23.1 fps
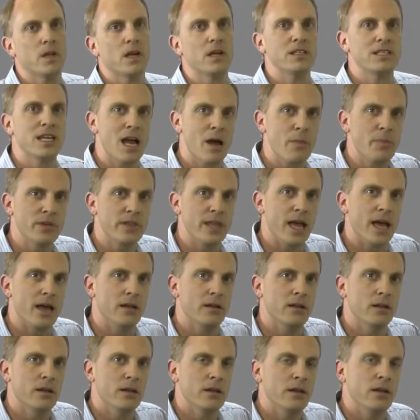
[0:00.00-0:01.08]
On top of that,
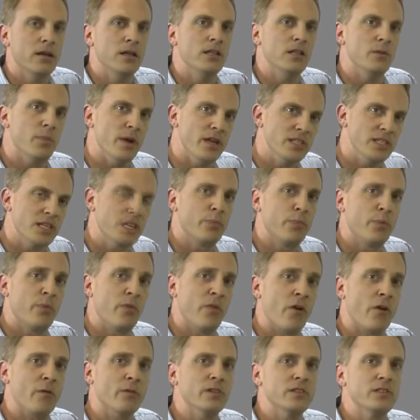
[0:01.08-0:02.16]
the basic
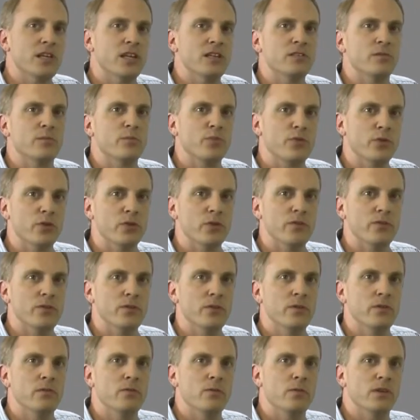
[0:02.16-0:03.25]
performance has improved
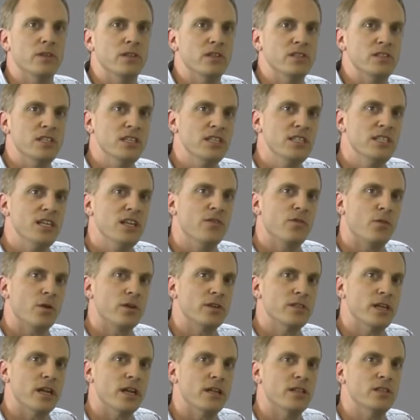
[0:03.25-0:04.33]
with the
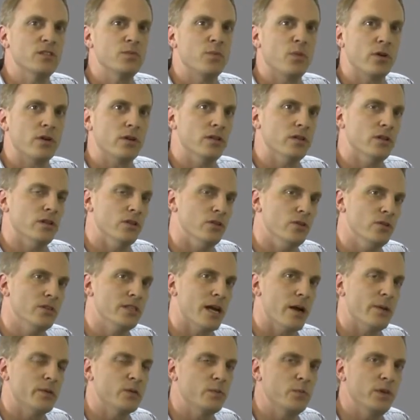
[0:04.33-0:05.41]
ZT410 sporting a new
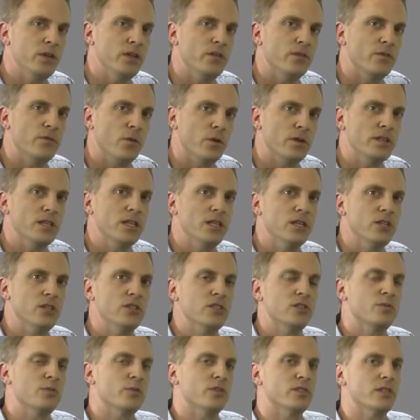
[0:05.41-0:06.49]
top speed of 14
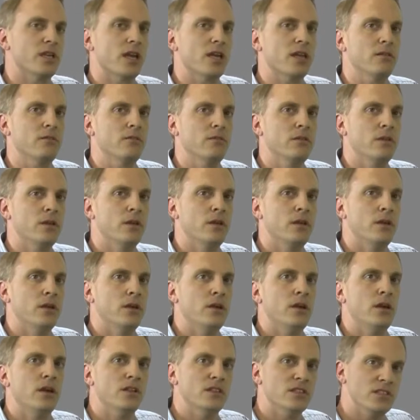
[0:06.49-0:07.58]
inches per second
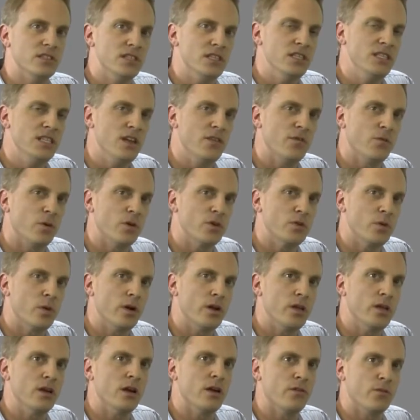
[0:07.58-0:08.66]
and the
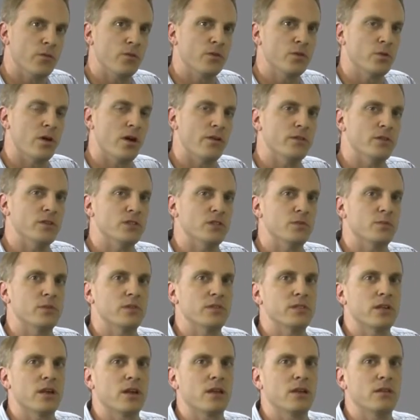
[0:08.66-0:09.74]
ZT420 of 12 inches per
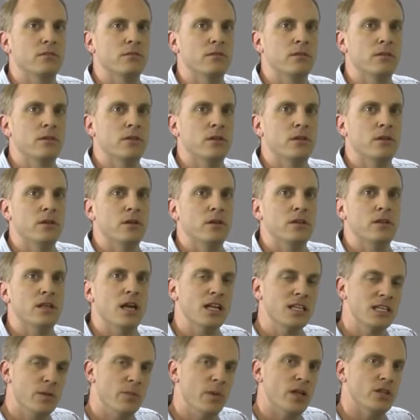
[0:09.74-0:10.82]
second,
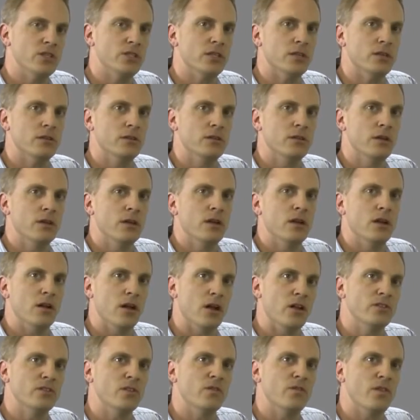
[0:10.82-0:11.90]
not to mention an
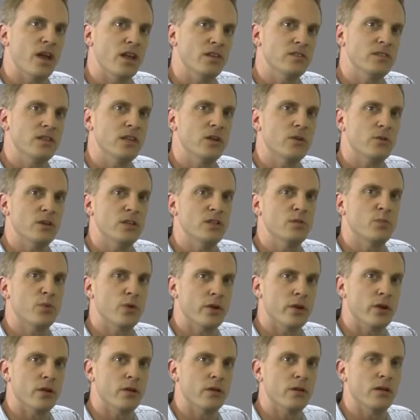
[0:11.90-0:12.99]
also vastly increased
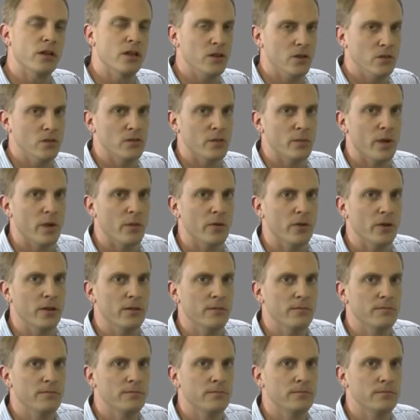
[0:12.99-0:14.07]
printer and user memory.